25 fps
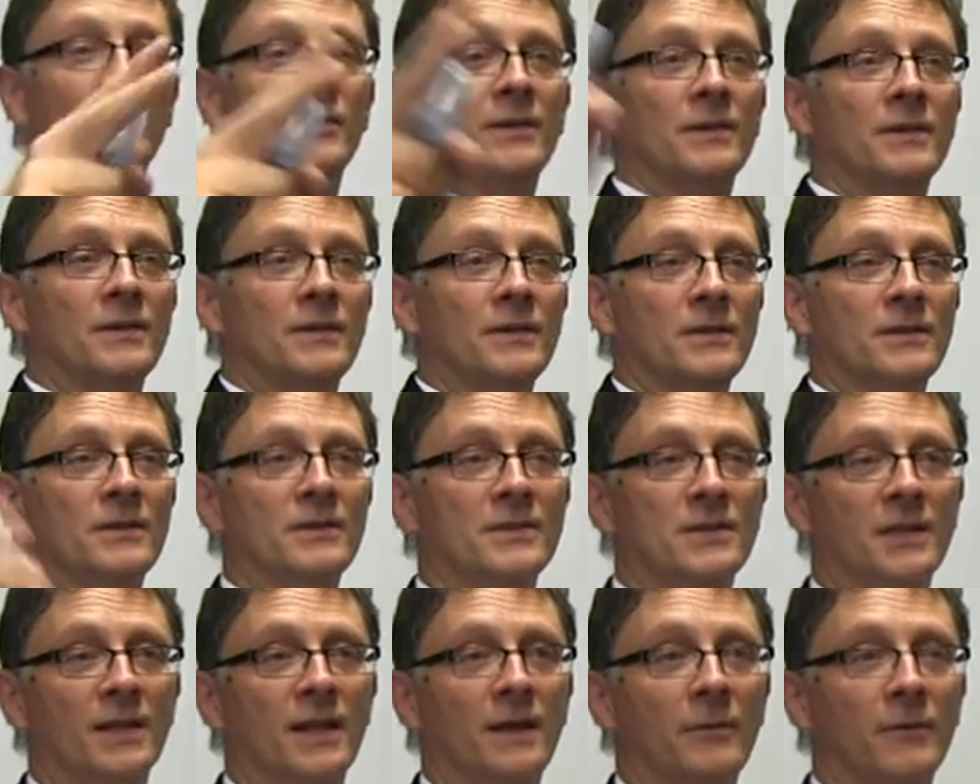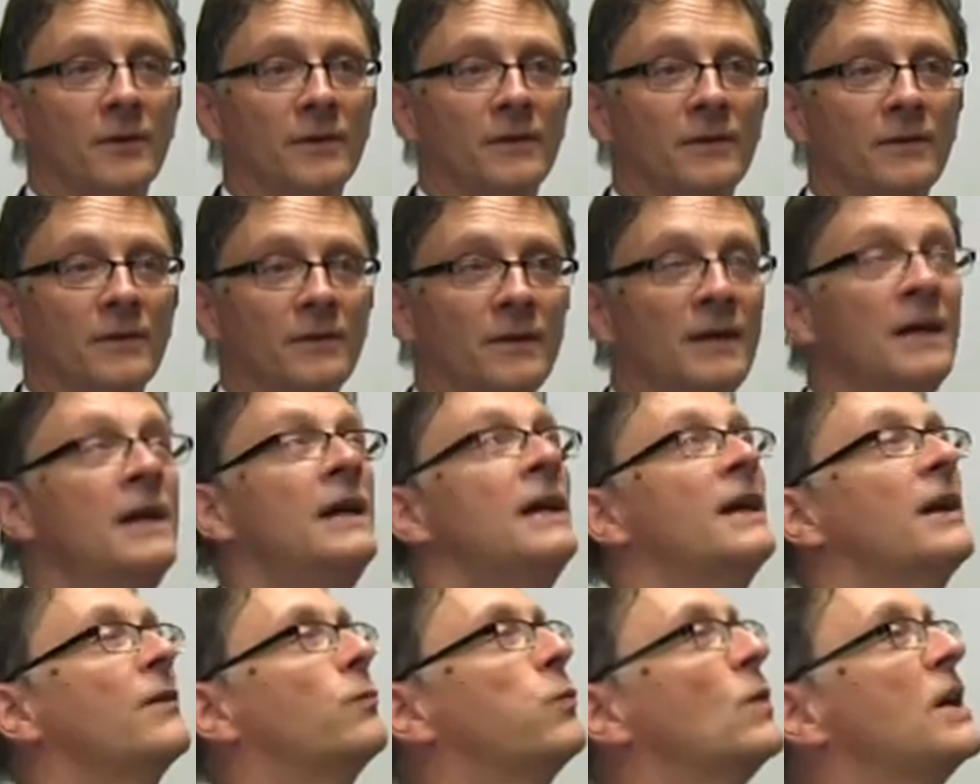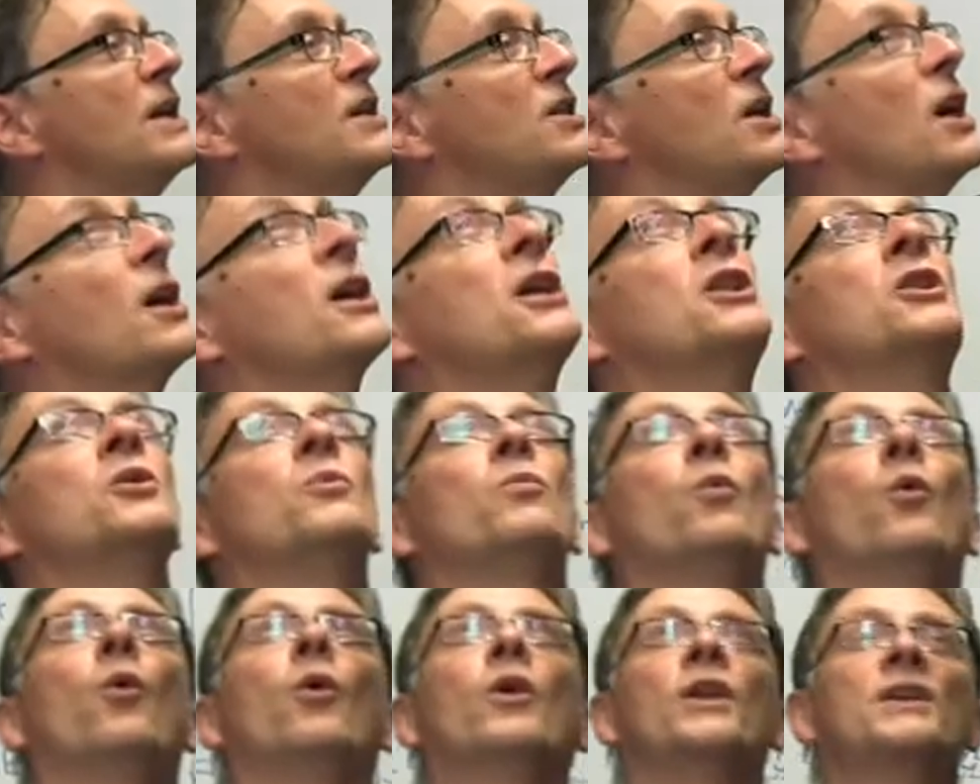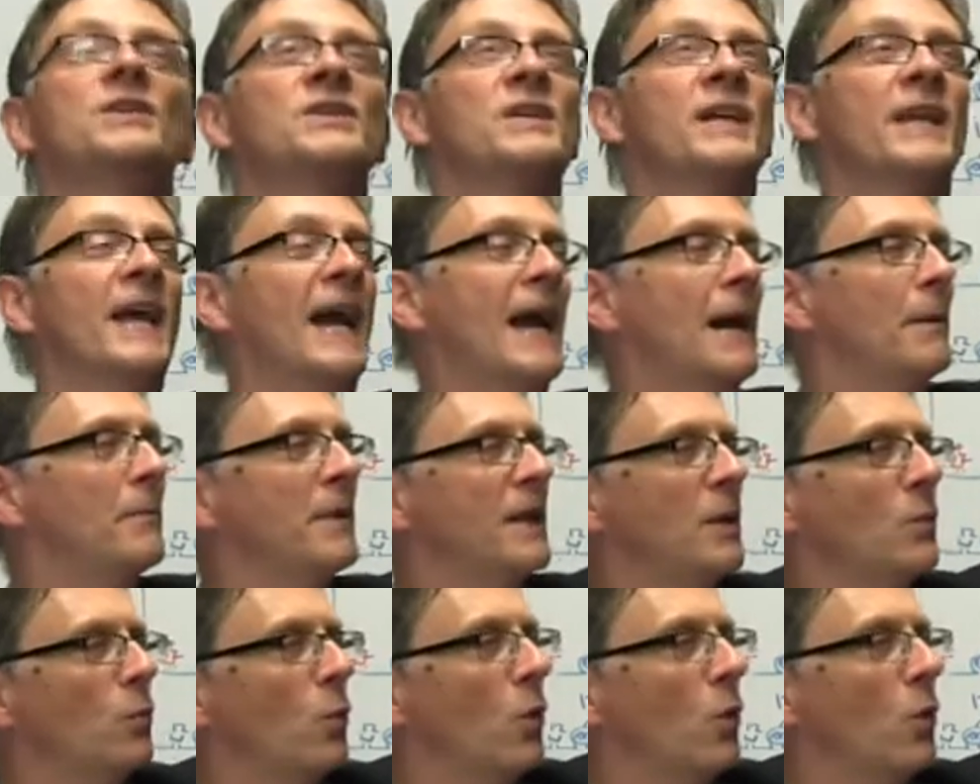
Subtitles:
one, to that one. If we dug in the wall and said, how many